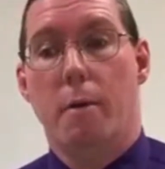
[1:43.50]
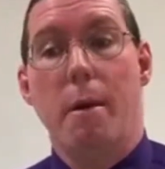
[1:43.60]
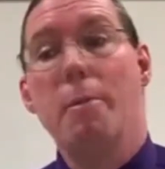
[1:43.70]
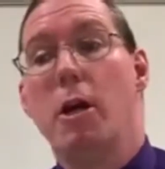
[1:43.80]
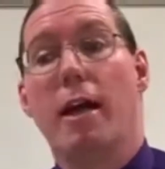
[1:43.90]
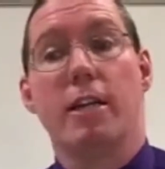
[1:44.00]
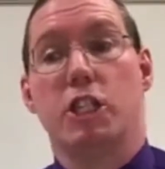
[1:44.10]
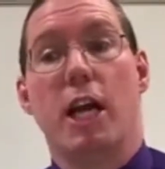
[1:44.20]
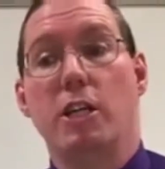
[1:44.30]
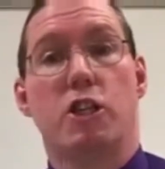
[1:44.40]
maybe you had to
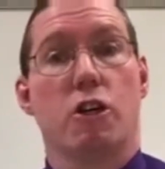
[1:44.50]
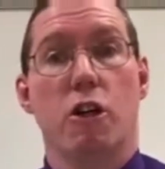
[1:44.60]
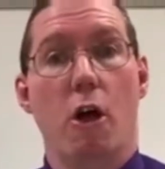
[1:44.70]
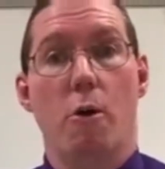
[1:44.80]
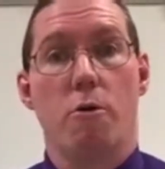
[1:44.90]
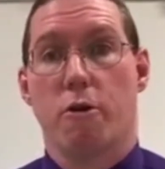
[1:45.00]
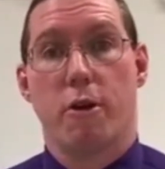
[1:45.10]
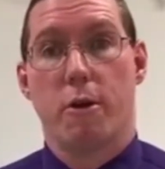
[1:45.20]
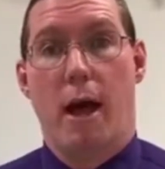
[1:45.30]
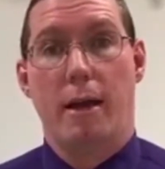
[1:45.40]
change your clothes, or
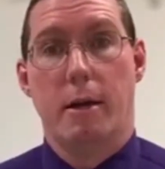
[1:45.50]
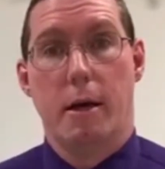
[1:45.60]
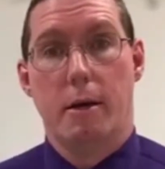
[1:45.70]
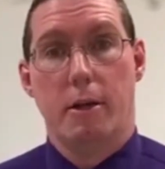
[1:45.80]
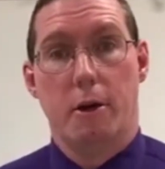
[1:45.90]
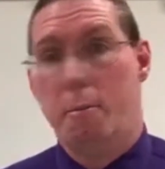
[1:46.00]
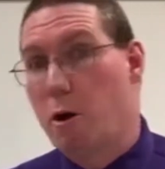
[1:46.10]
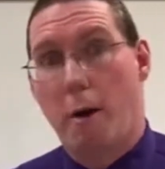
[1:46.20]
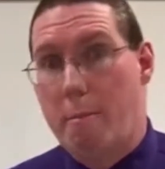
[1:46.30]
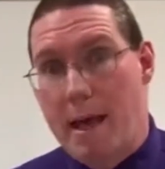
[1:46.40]
you had to,
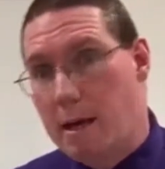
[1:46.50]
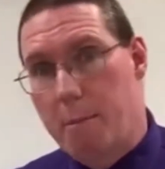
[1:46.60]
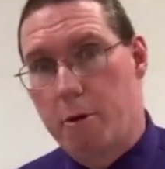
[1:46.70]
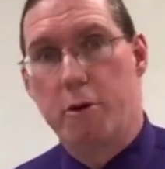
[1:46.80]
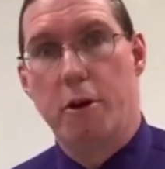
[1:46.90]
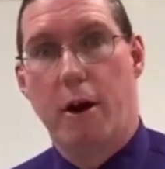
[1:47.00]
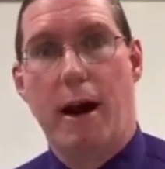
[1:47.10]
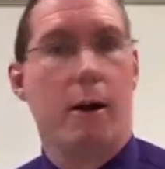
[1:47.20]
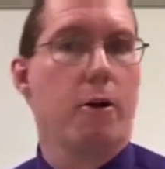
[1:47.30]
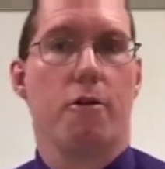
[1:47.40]
put on makeup or do your
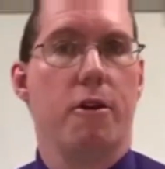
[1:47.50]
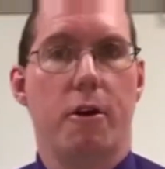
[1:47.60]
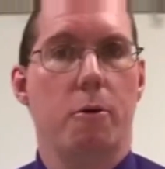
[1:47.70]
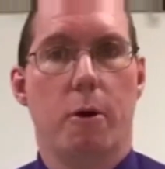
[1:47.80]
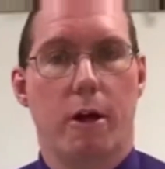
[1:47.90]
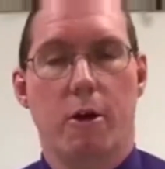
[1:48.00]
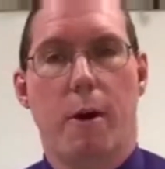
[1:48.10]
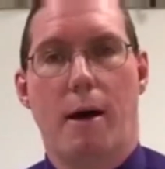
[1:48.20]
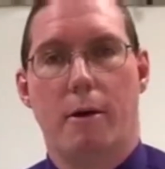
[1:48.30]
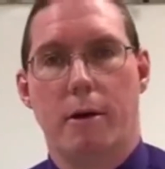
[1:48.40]
hair because you didn't want to go
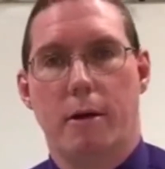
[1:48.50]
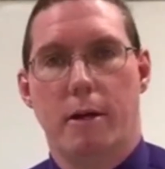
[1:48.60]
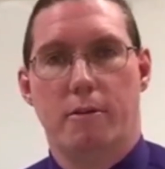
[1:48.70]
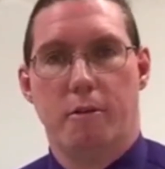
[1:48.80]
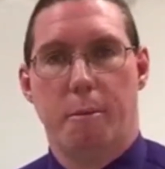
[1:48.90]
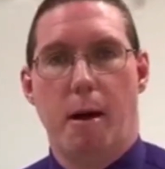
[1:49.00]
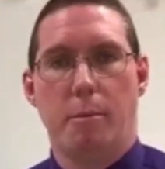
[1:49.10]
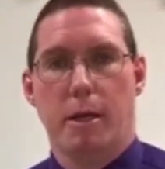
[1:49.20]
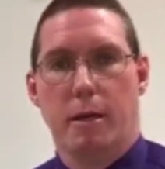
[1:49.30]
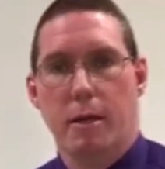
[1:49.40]
out into
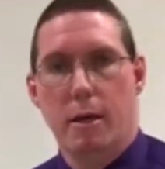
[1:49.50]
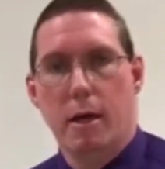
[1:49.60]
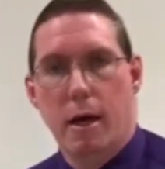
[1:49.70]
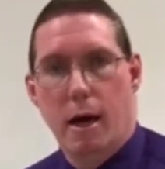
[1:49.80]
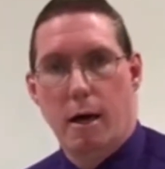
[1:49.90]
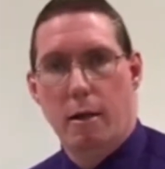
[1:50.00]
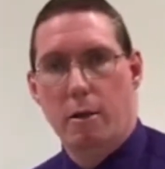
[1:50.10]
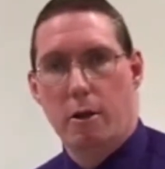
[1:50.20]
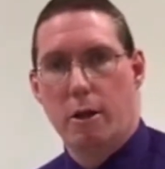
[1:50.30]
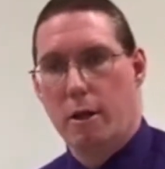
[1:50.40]
public
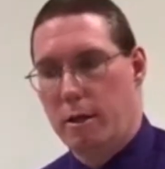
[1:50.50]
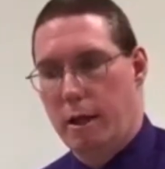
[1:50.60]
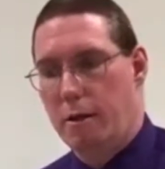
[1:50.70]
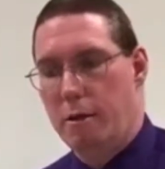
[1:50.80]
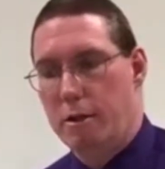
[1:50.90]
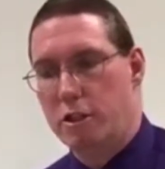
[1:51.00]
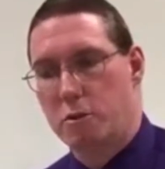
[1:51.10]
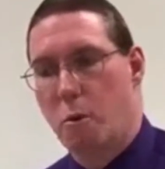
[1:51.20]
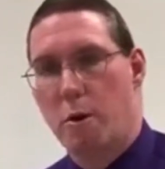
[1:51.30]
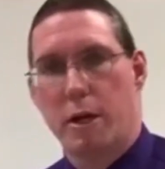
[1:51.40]
looking like you had
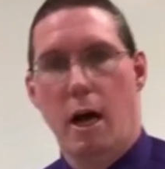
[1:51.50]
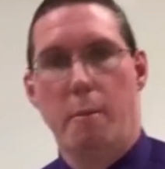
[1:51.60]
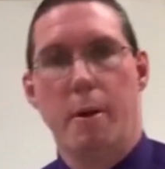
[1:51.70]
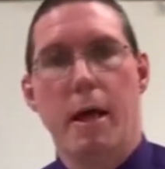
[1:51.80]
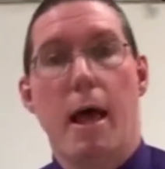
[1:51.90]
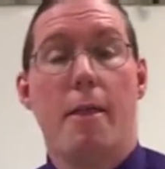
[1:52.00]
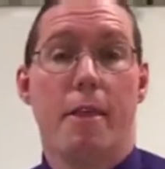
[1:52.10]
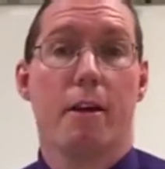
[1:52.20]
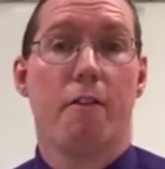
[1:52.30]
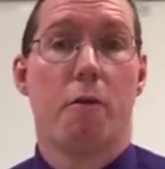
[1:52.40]
just woken up. And
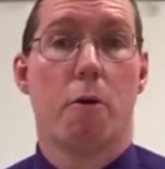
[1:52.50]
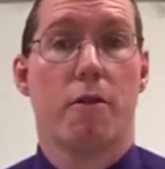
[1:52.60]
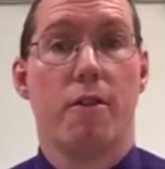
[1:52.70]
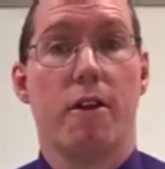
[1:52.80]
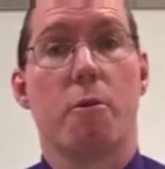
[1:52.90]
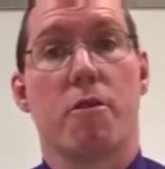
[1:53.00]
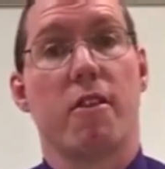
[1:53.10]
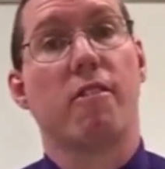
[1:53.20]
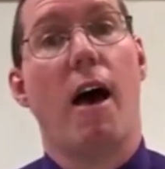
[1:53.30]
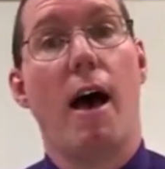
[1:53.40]
therefore, there was the
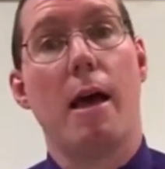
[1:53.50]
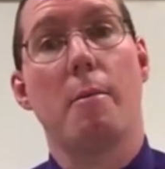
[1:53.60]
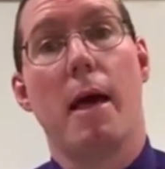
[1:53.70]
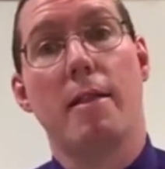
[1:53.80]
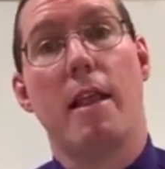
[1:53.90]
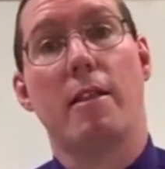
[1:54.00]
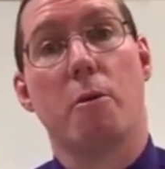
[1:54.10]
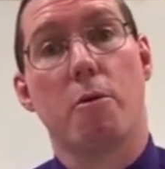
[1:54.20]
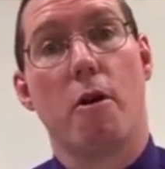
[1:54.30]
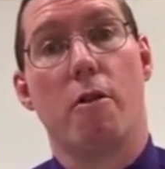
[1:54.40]
time, and then there
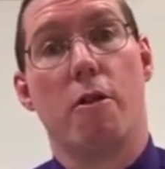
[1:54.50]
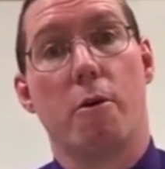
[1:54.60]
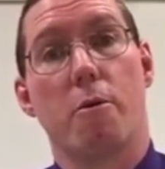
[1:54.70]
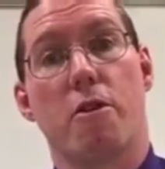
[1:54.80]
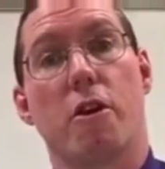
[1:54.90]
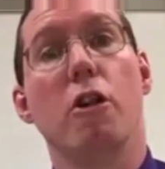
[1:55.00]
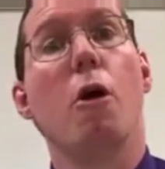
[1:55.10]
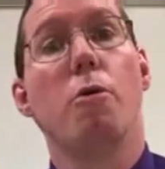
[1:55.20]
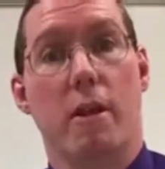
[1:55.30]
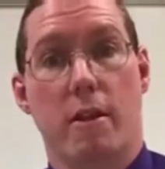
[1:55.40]
was the
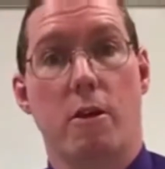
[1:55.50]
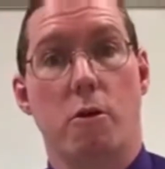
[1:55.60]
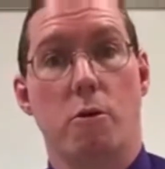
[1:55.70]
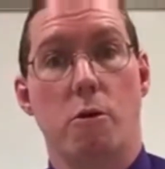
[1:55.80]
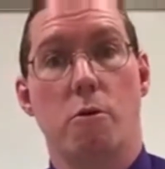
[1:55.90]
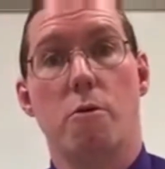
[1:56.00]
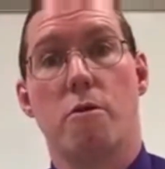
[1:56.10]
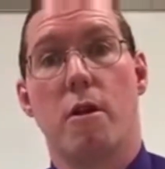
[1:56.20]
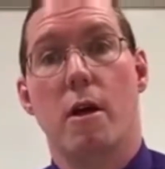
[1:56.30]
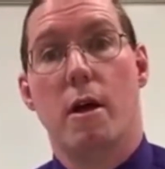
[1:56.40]
clothing that you used,